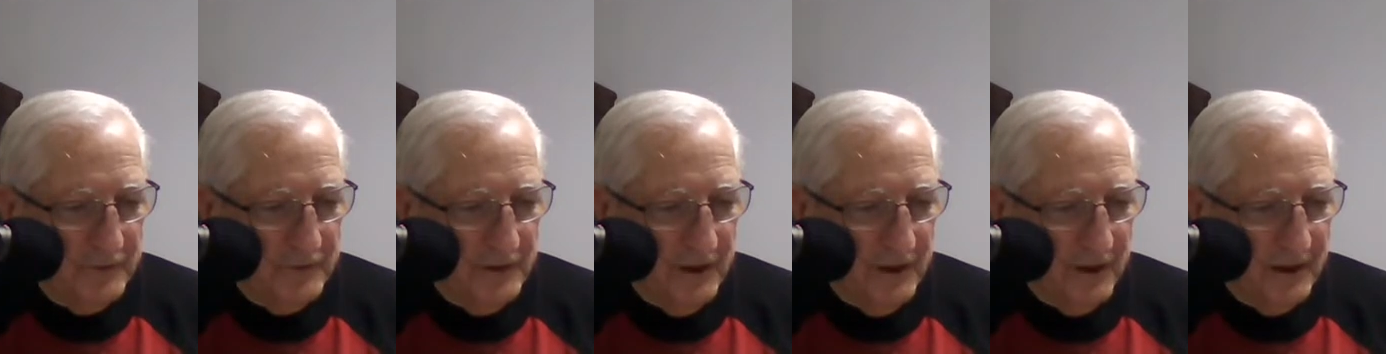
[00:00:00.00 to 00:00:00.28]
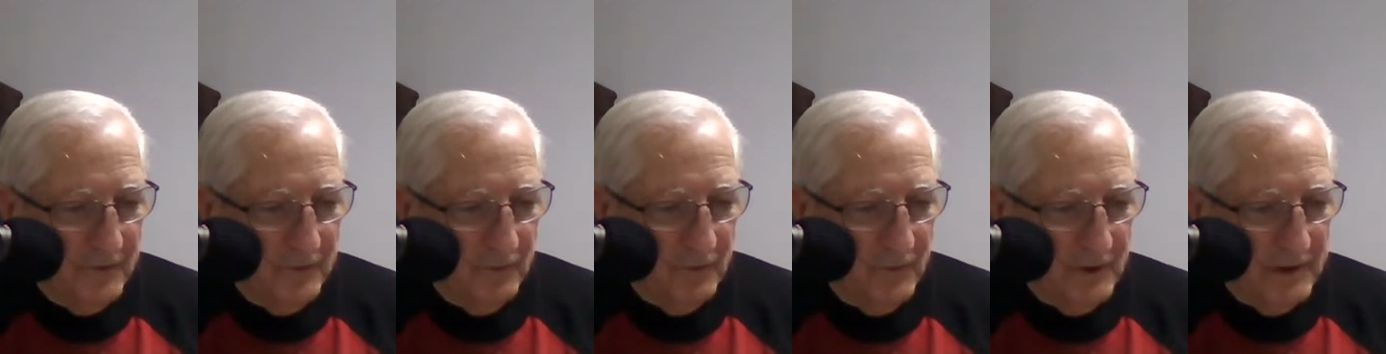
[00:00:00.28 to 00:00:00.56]

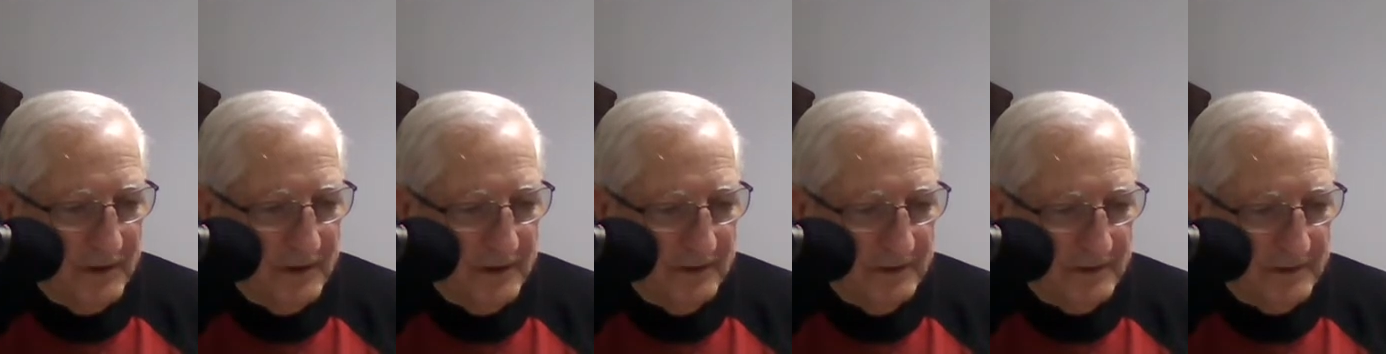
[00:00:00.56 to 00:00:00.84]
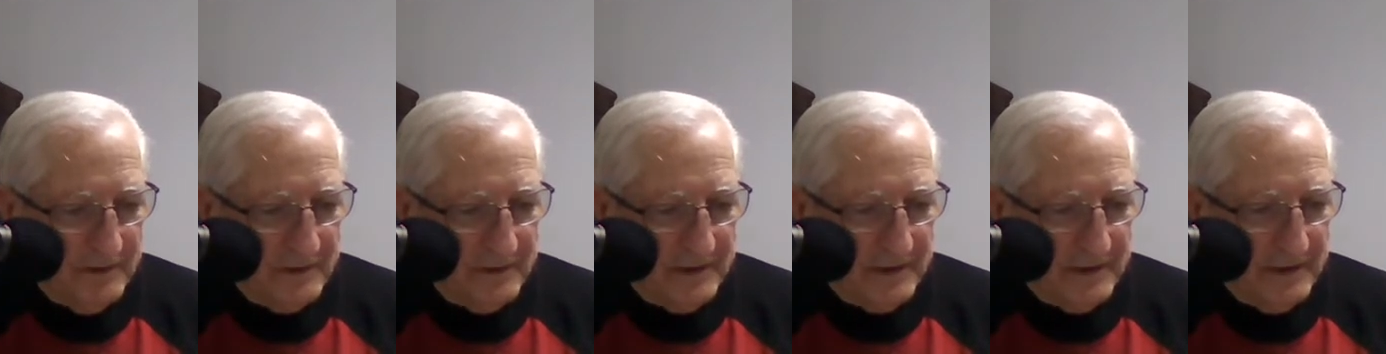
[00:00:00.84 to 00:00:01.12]
not well,
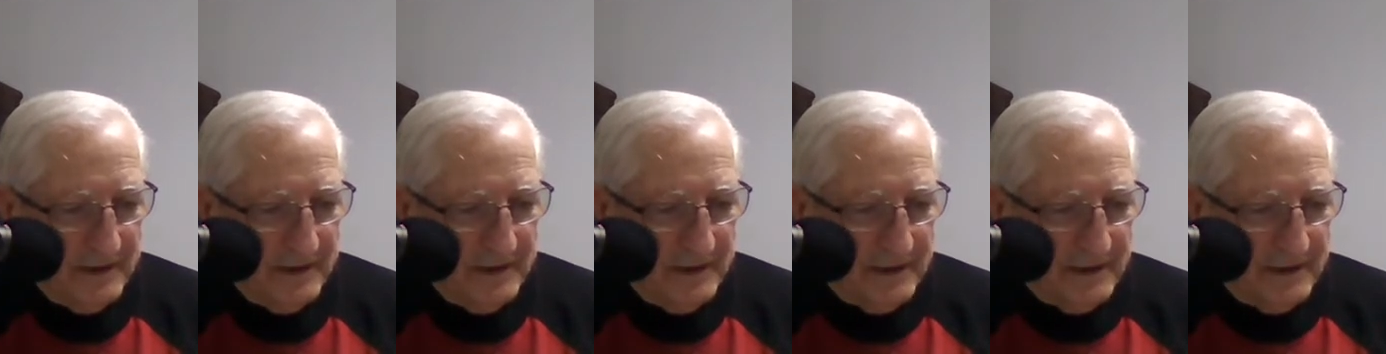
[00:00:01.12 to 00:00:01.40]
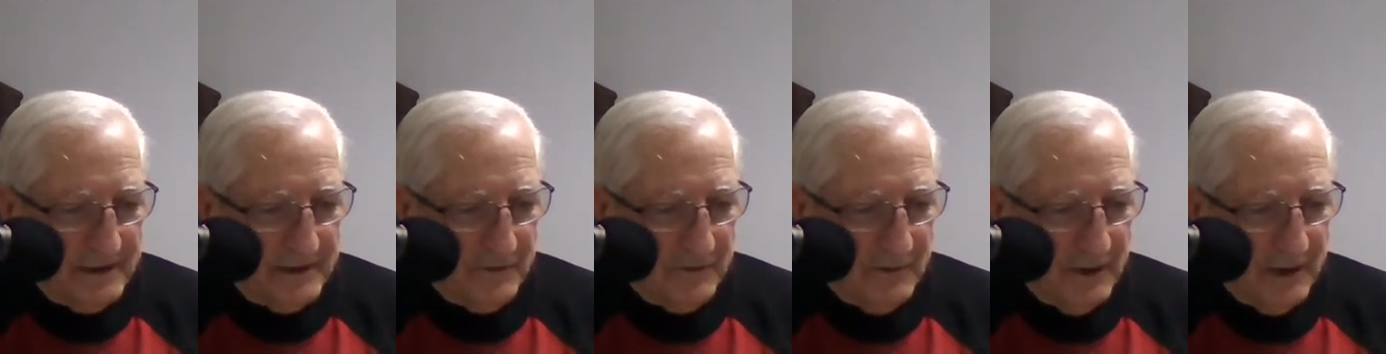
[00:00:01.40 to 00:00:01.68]
sin
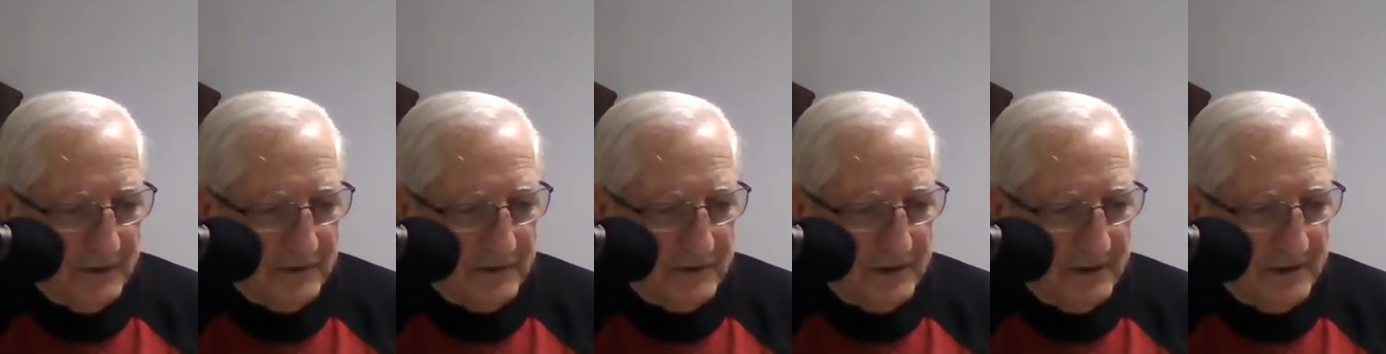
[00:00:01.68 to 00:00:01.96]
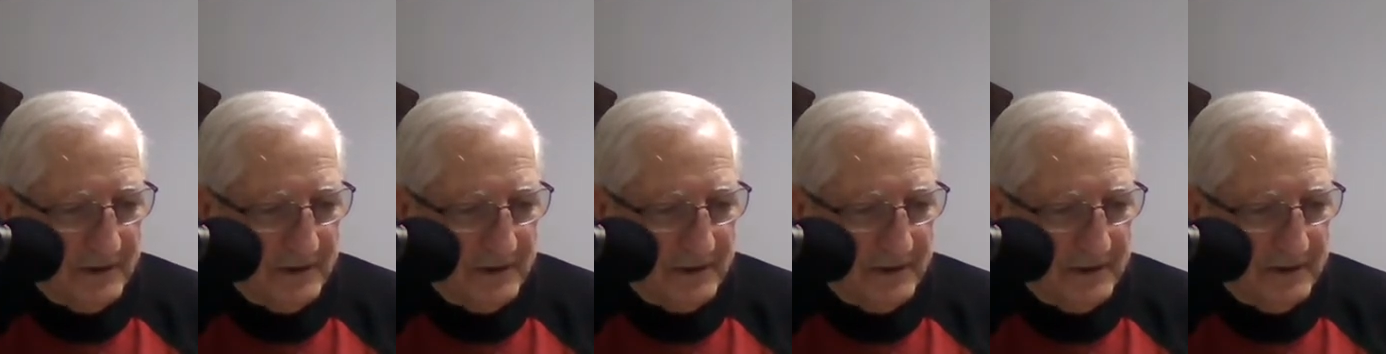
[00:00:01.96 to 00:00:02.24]
is
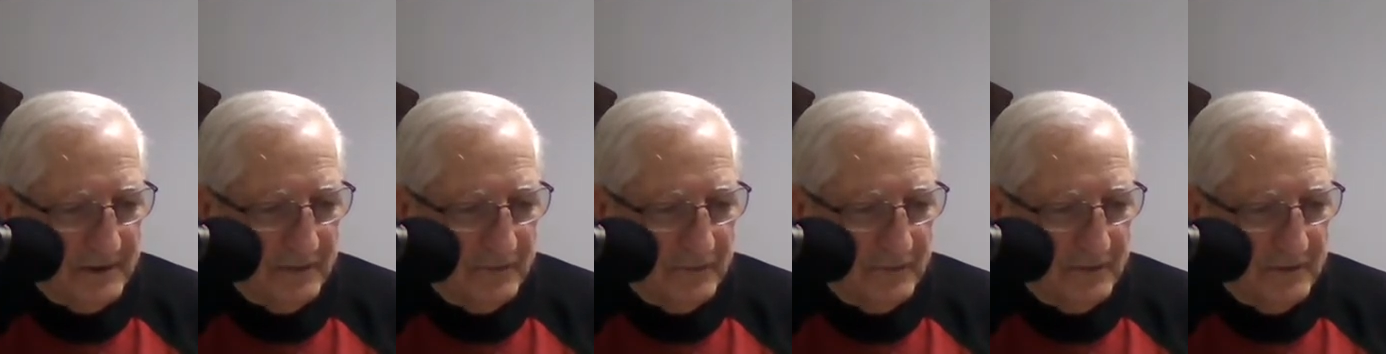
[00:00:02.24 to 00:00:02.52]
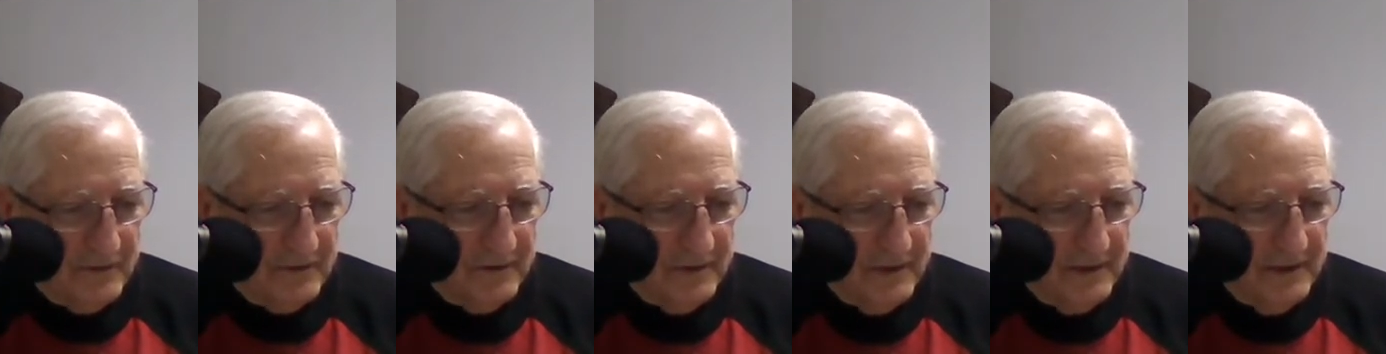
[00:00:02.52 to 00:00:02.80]
crouching at the
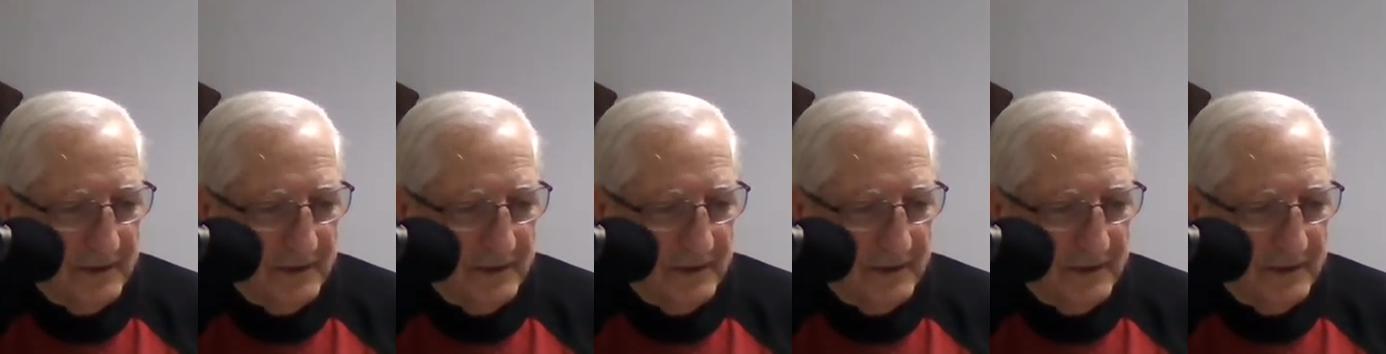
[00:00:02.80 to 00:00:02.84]
door.